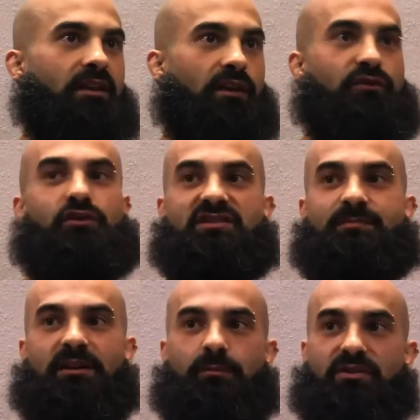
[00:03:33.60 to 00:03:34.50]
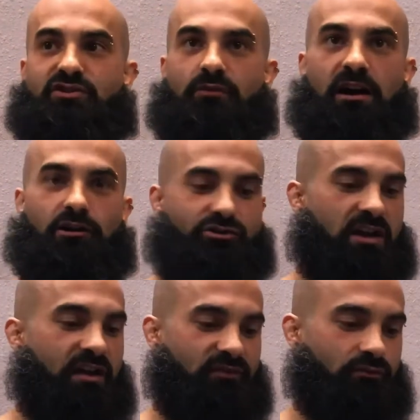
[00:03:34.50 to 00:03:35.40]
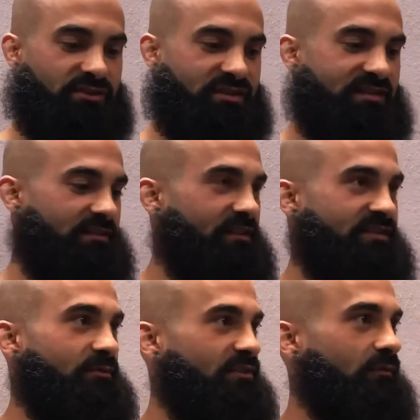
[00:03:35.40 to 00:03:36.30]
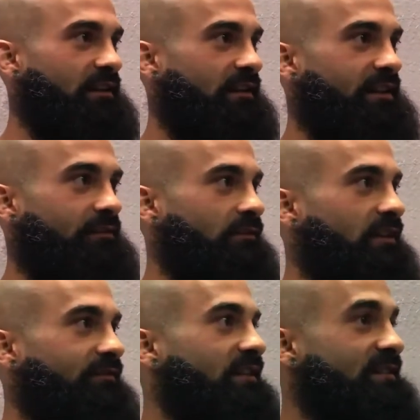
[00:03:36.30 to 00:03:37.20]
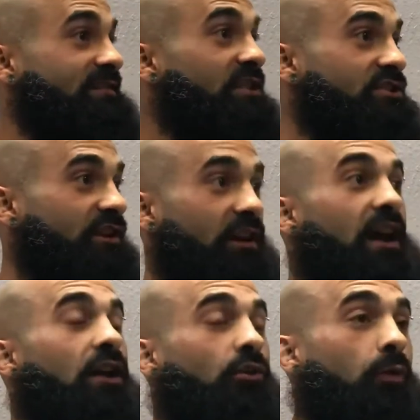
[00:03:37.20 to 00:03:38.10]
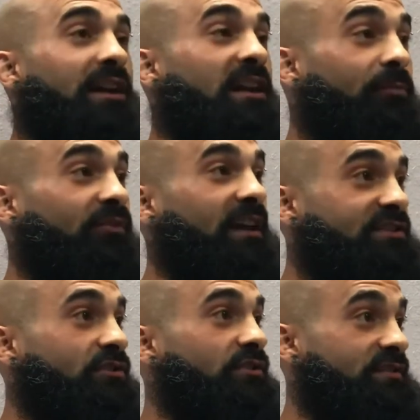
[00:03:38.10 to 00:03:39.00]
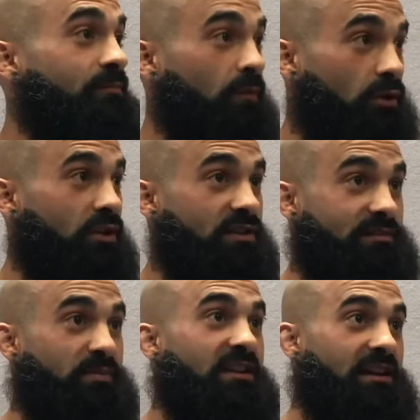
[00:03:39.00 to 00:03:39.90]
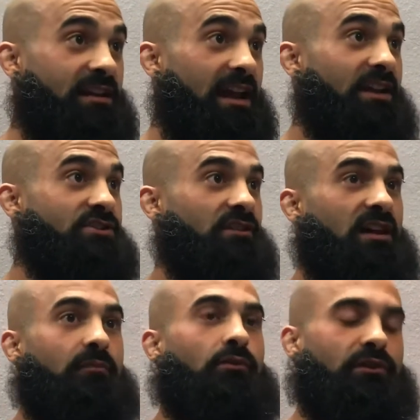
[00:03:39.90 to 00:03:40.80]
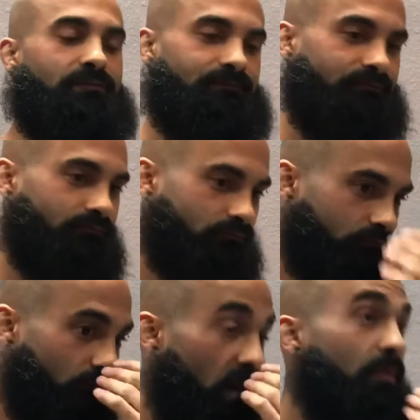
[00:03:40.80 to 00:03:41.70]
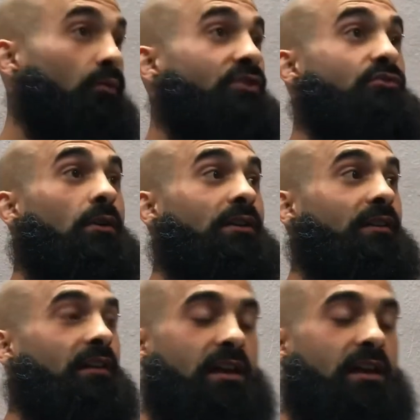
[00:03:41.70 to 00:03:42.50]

If you could speed up a 2-hour drive, you would just see this with the right leg and the left leg is stationary. The right hip flexor is being engaged a lot more. But which one?